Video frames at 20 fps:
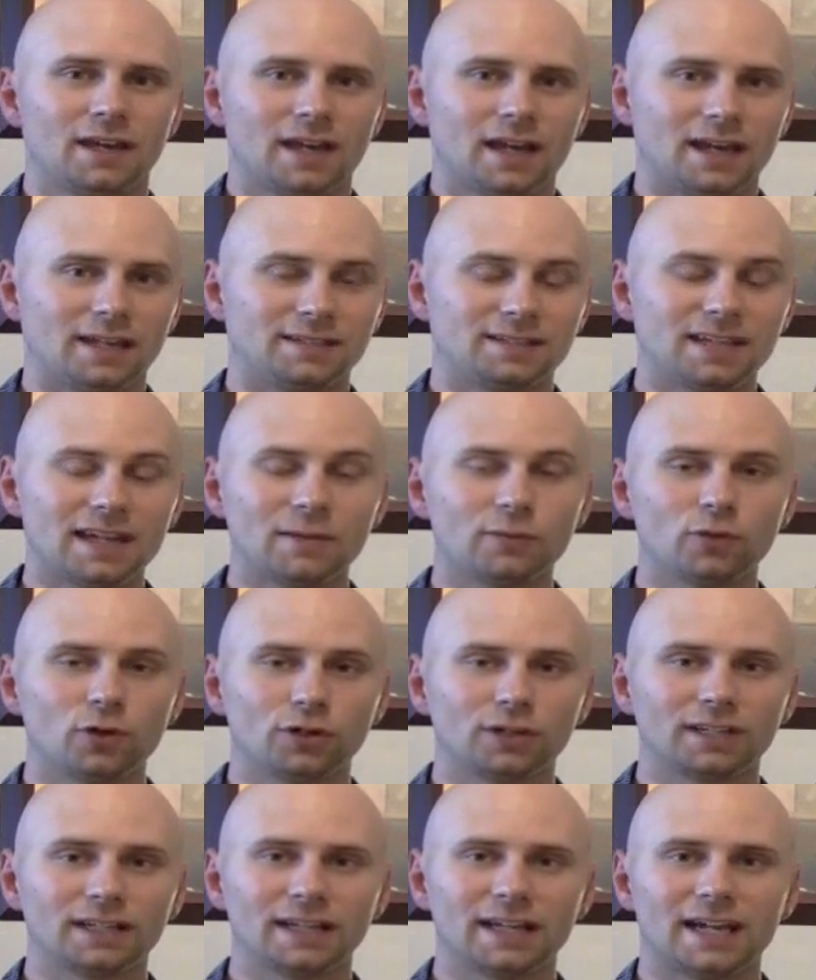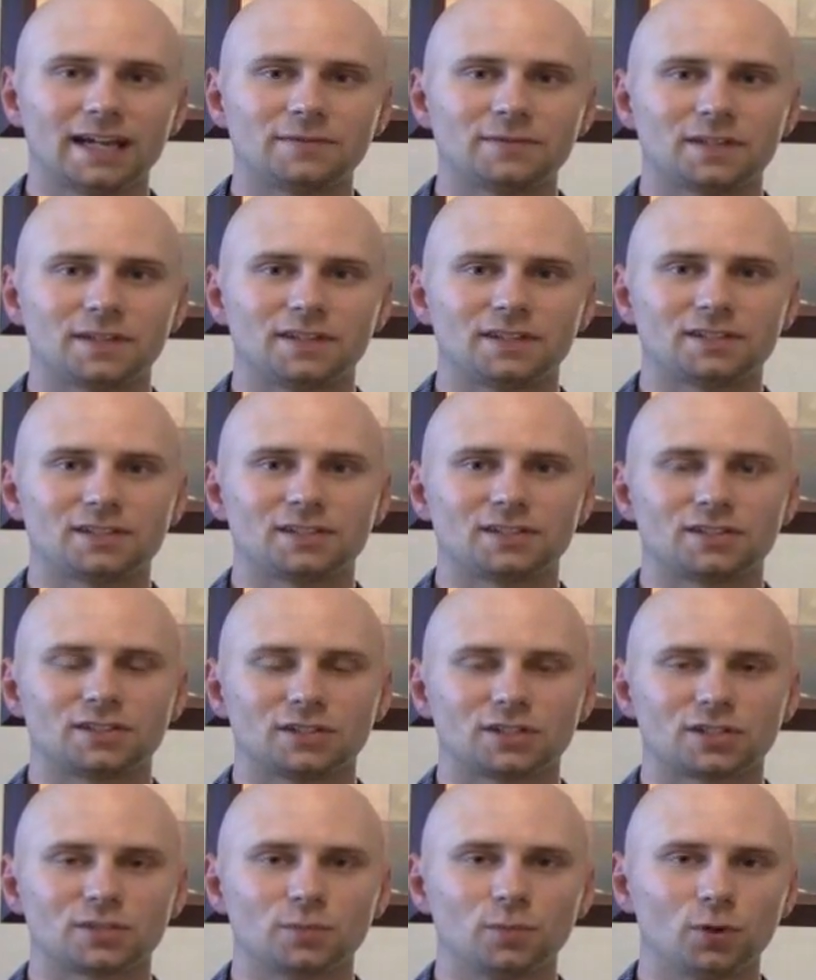and Tamron claims that this is
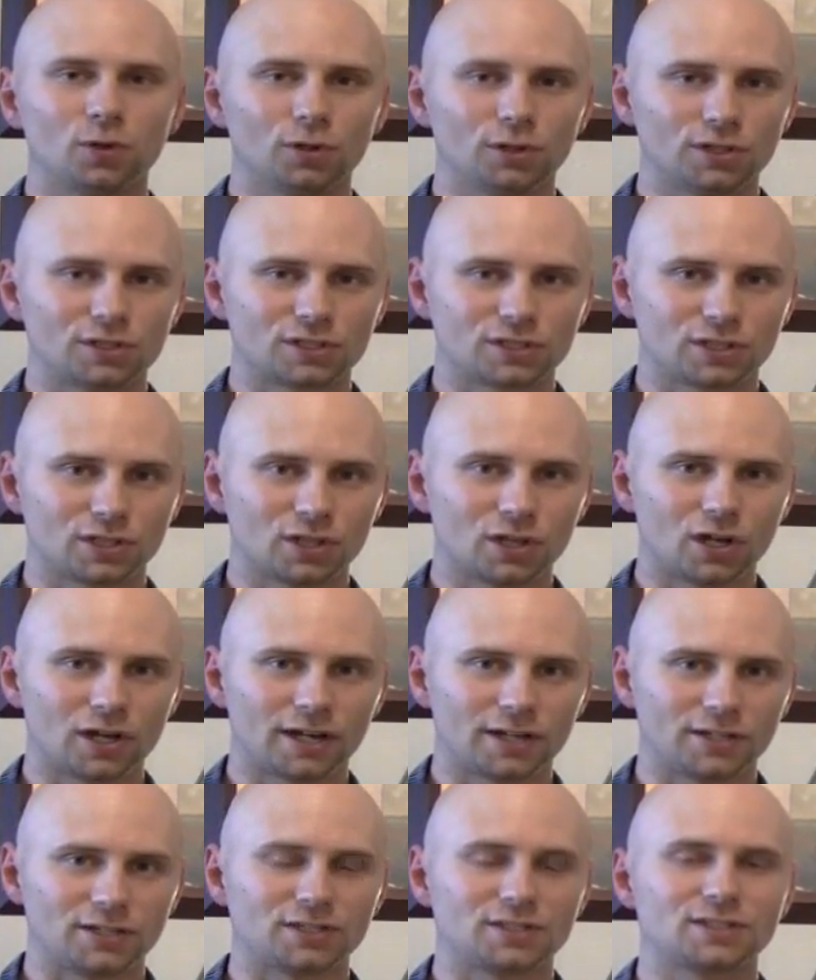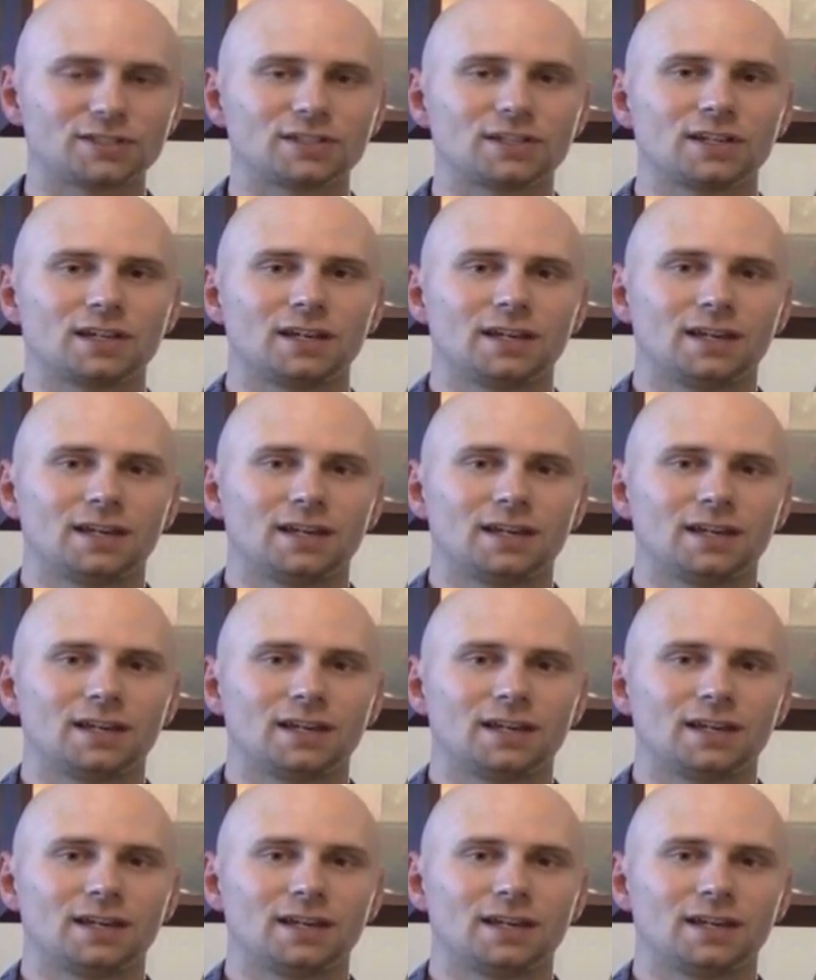the smallest, lightest